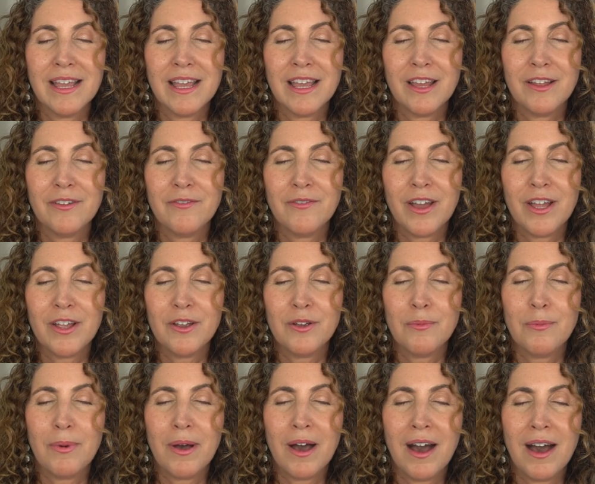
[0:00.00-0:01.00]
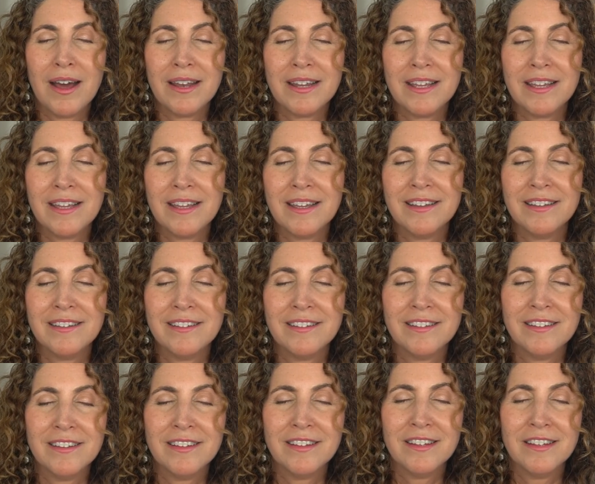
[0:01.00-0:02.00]
Invite your body
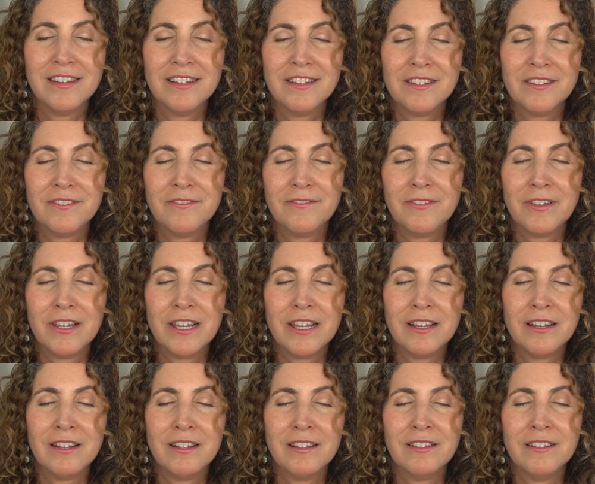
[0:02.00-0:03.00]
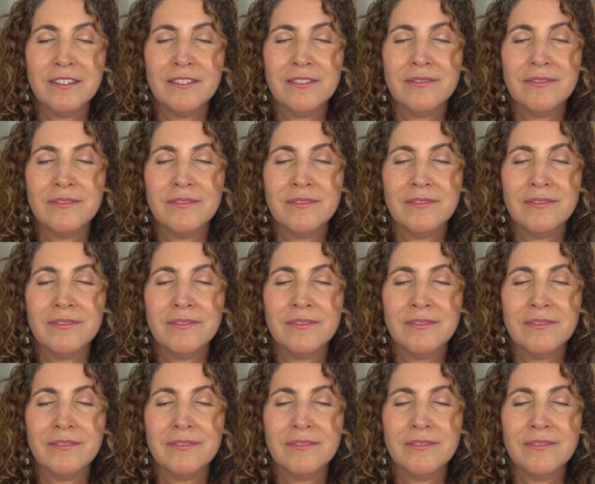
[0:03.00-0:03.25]
to feel.